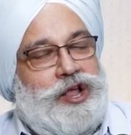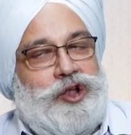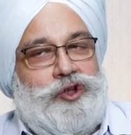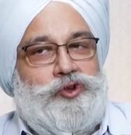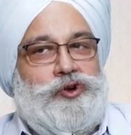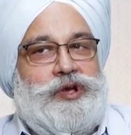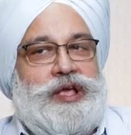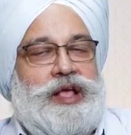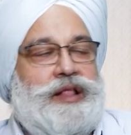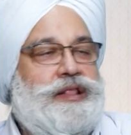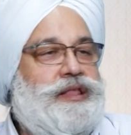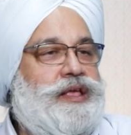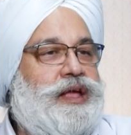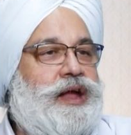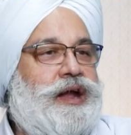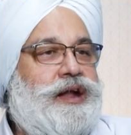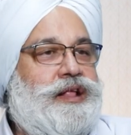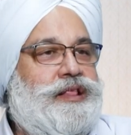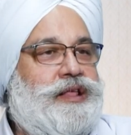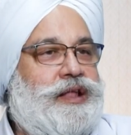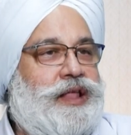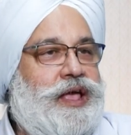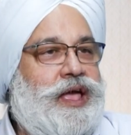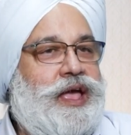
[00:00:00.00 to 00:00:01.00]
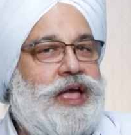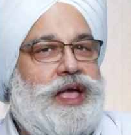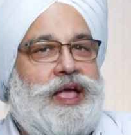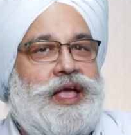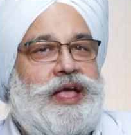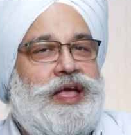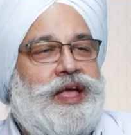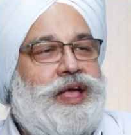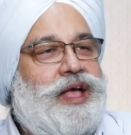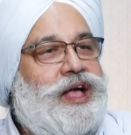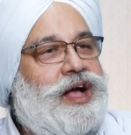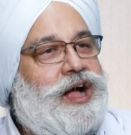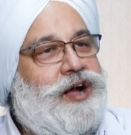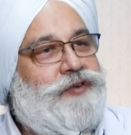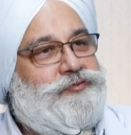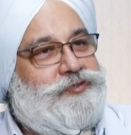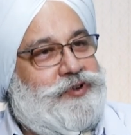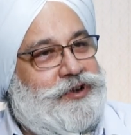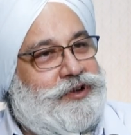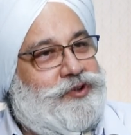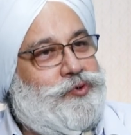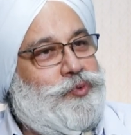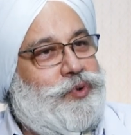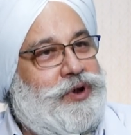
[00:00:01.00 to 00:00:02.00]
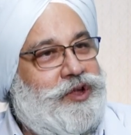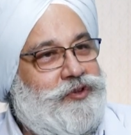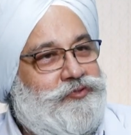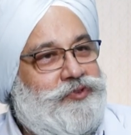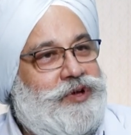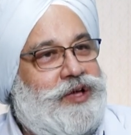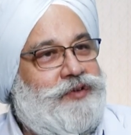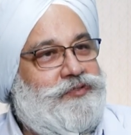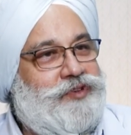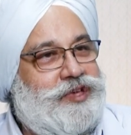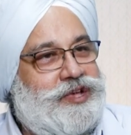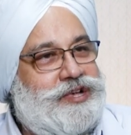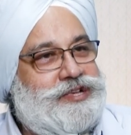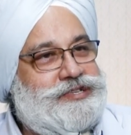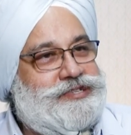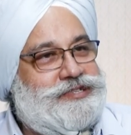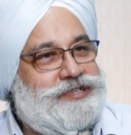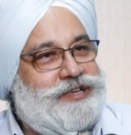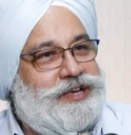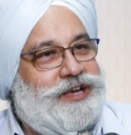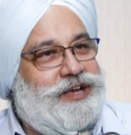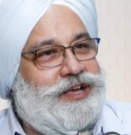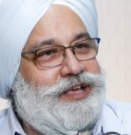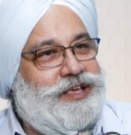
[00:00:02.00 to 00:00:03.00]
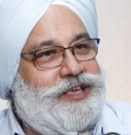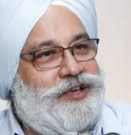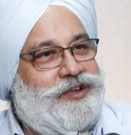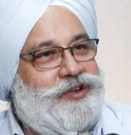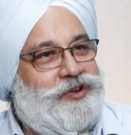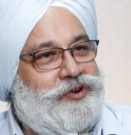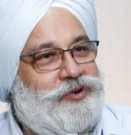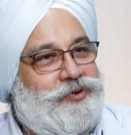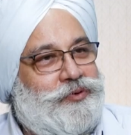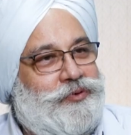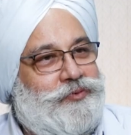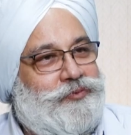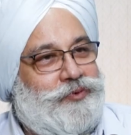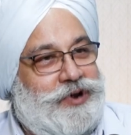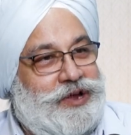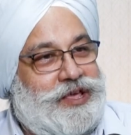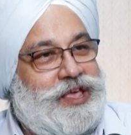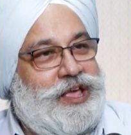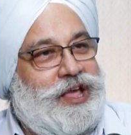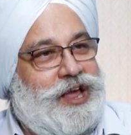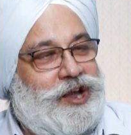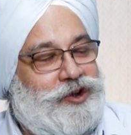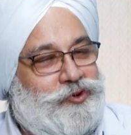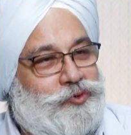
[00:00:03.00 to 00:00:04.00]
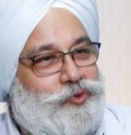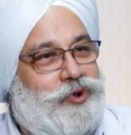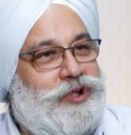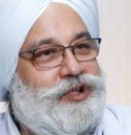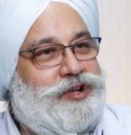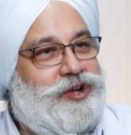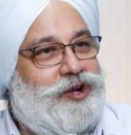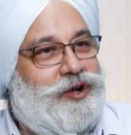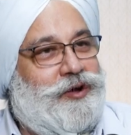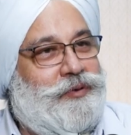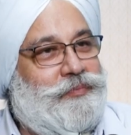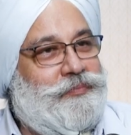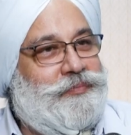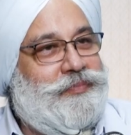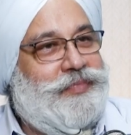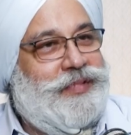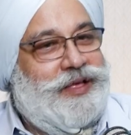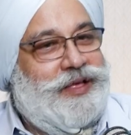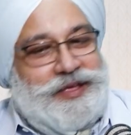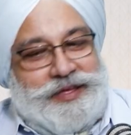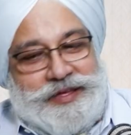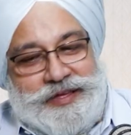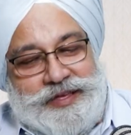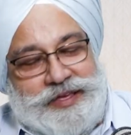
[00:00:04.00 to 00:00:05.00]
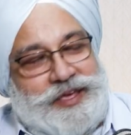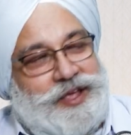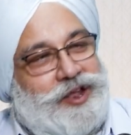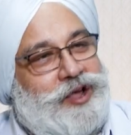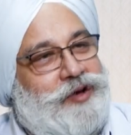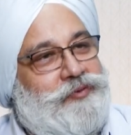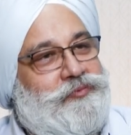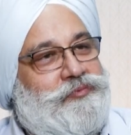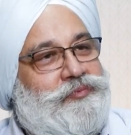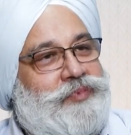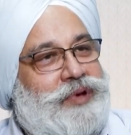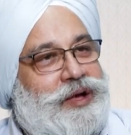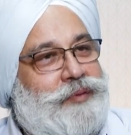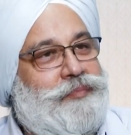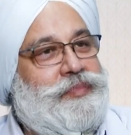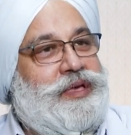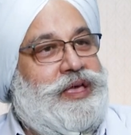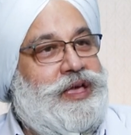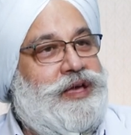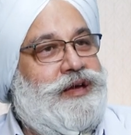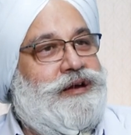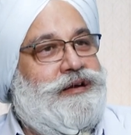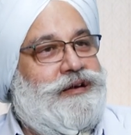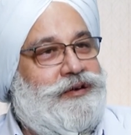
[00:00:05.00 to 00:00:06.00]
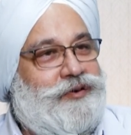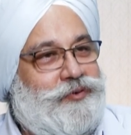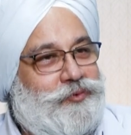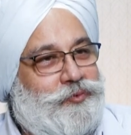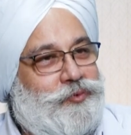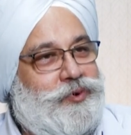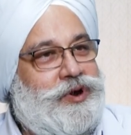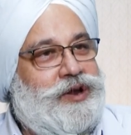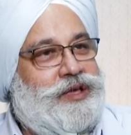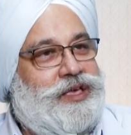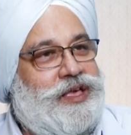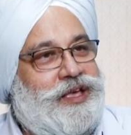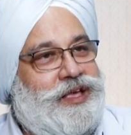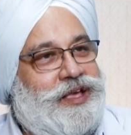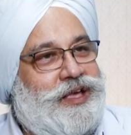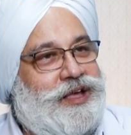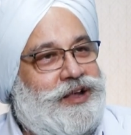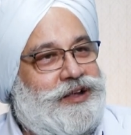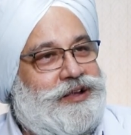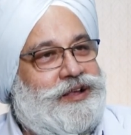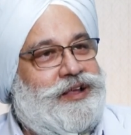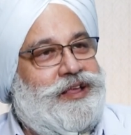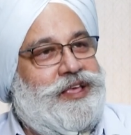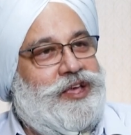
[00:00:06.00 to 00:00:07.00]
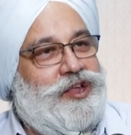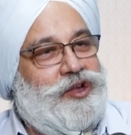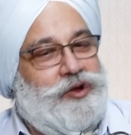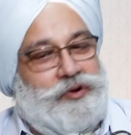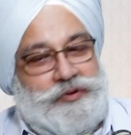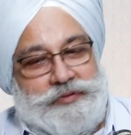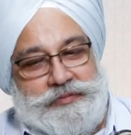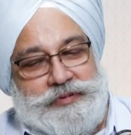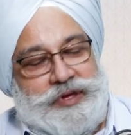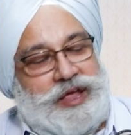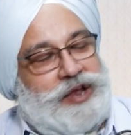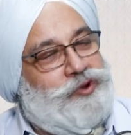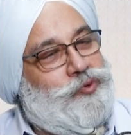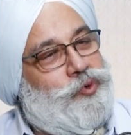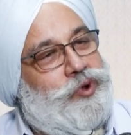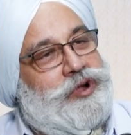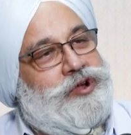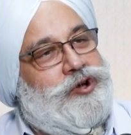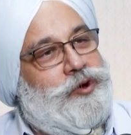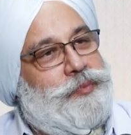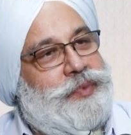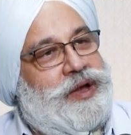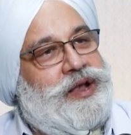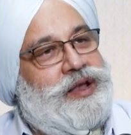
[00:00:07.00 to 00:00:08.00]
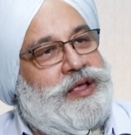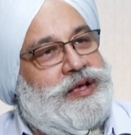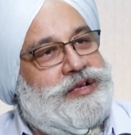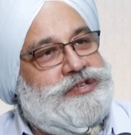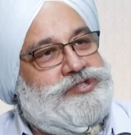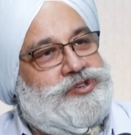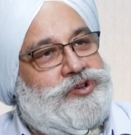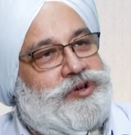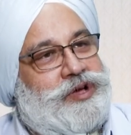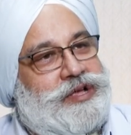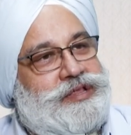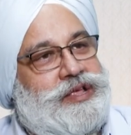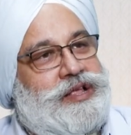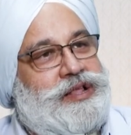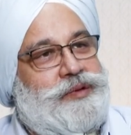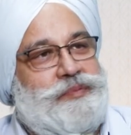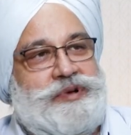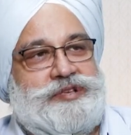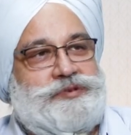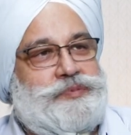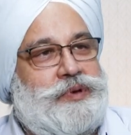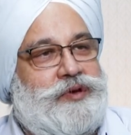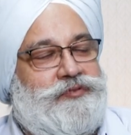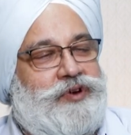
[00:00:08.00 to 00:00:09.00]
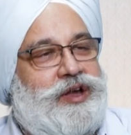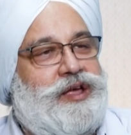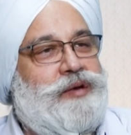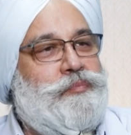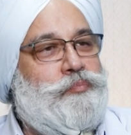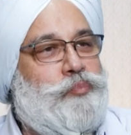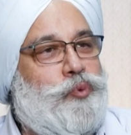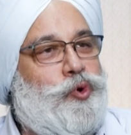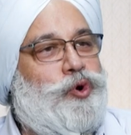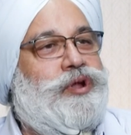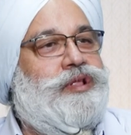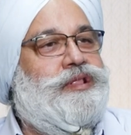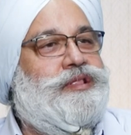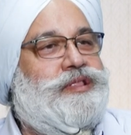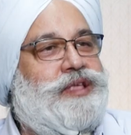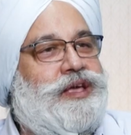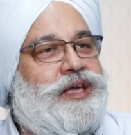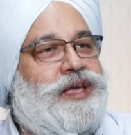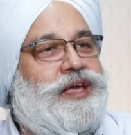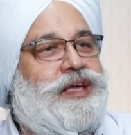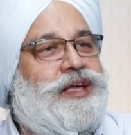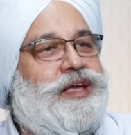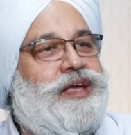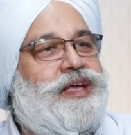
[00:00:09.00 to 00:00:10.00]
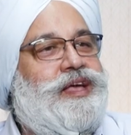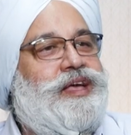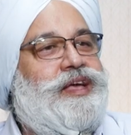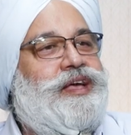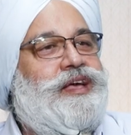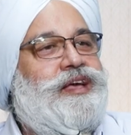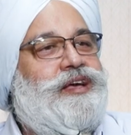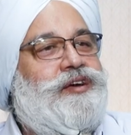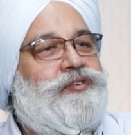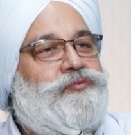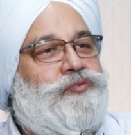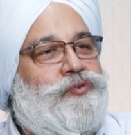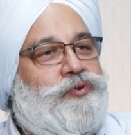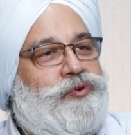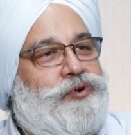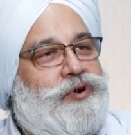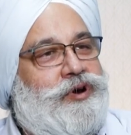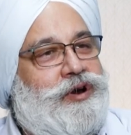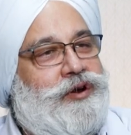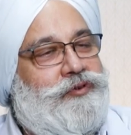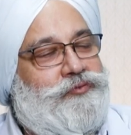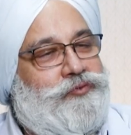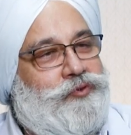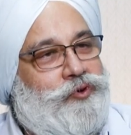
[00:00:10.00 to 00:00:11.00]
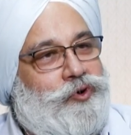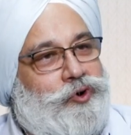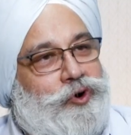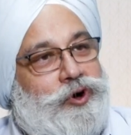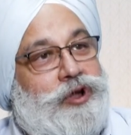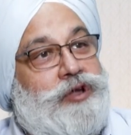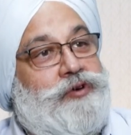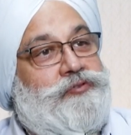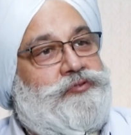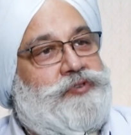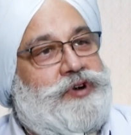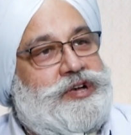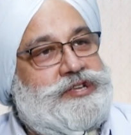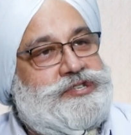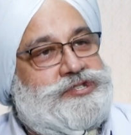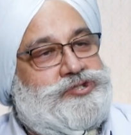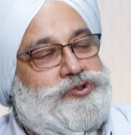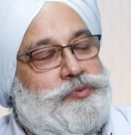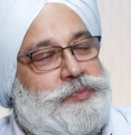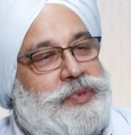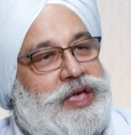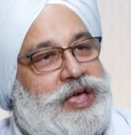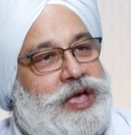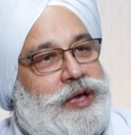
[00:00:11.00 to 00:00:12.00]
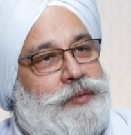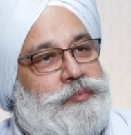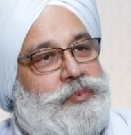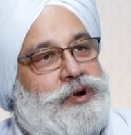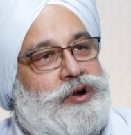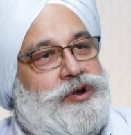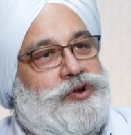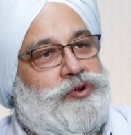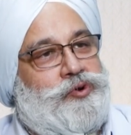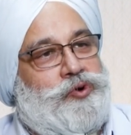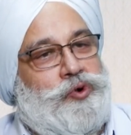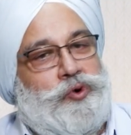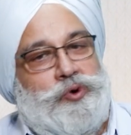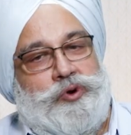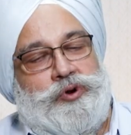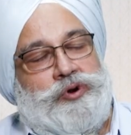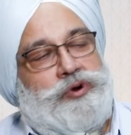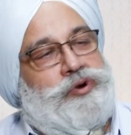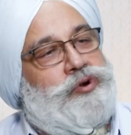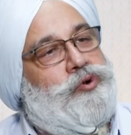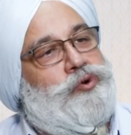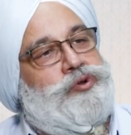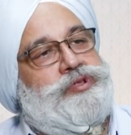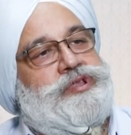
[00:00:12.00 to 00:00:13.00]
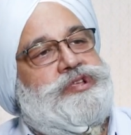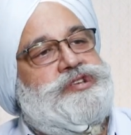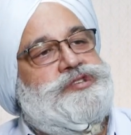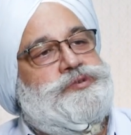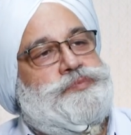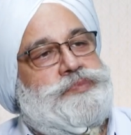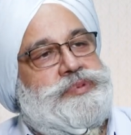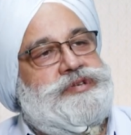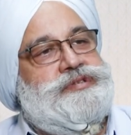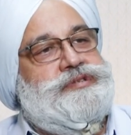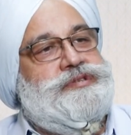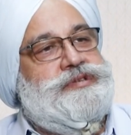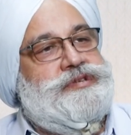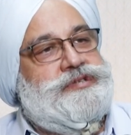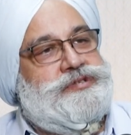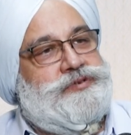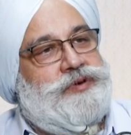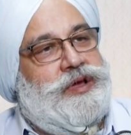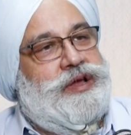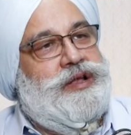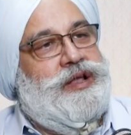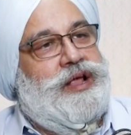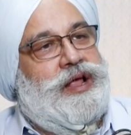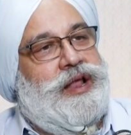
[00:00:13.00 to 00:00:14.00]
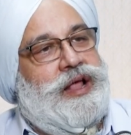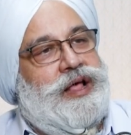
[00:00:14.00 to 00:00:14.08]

Look, at the end of the day, after 25 years, uh, you know, working at Qualcomm, you know, I'm, here working at, you know, at Qualcomm India. So I think there must be a very important thing for, for all of us to be able to go grow this business, right? right.